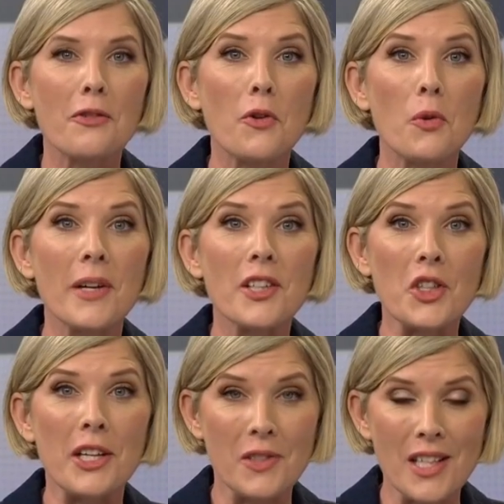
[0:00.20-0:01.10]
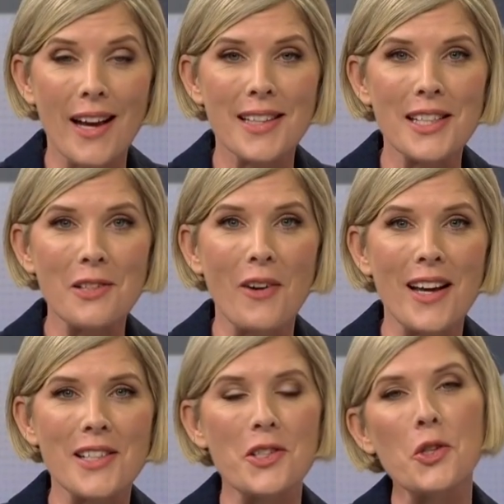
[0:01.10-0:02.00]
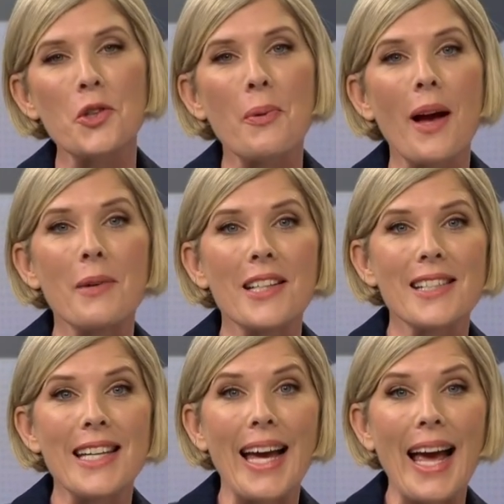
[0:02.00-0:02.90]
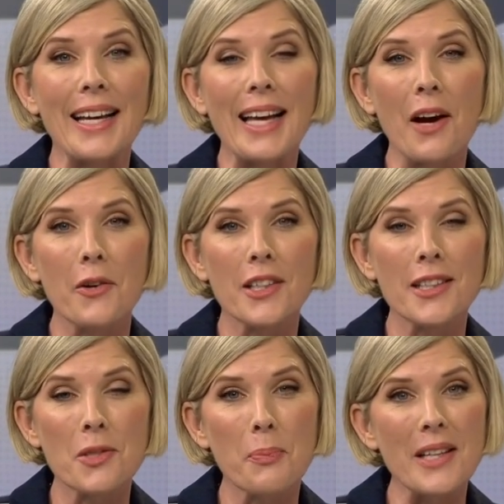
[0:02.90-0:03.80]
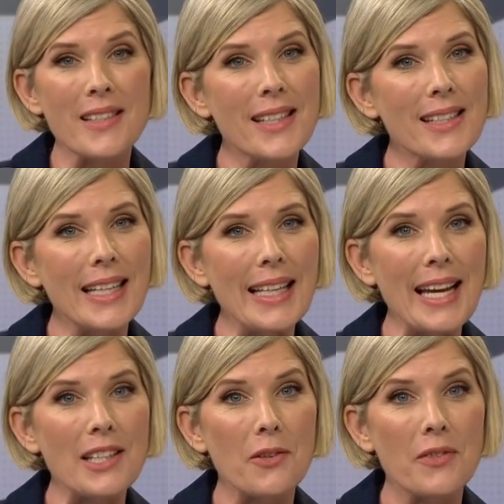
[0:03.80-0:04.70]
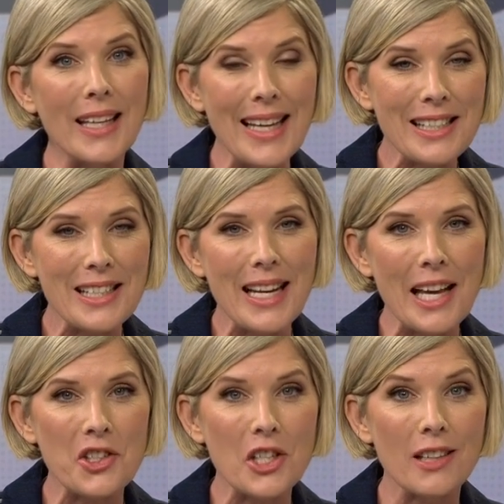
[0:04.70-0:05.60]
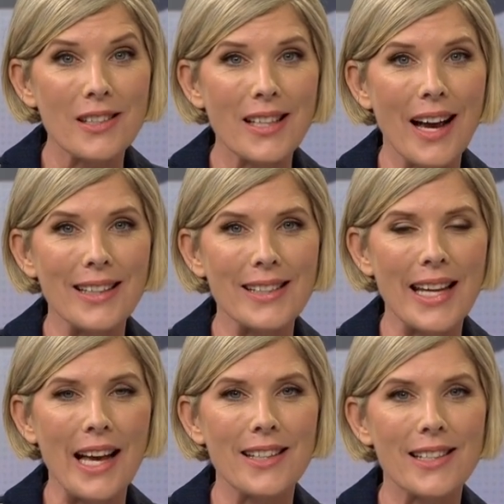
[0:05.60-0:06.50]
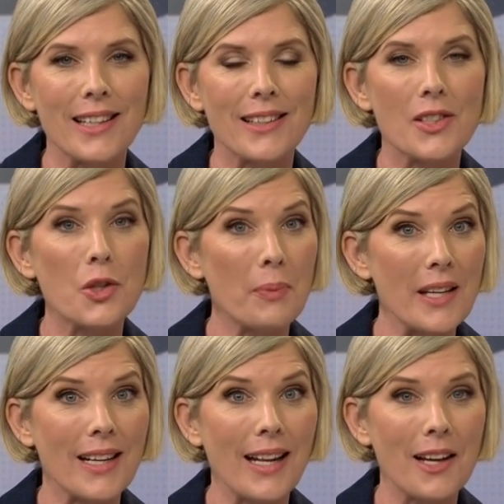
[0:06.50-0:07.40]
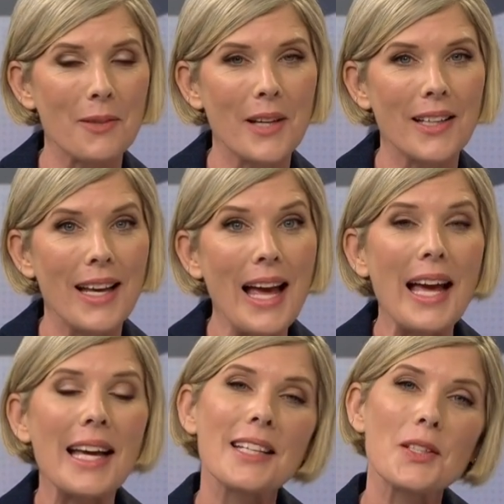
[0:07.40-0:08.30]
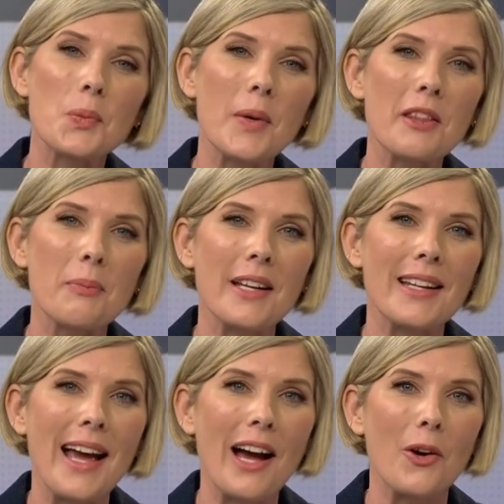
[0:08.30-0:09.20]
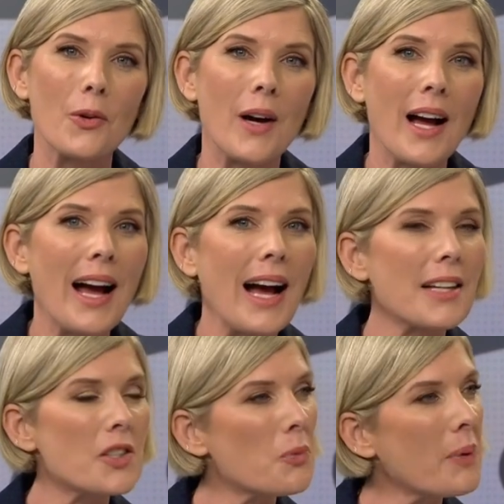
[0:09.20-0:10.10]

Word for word: former Chief Science Advisor to the Prime Minister and current President-elect of the International Science Council, Sir Peter Gluckman, is with me now. Sir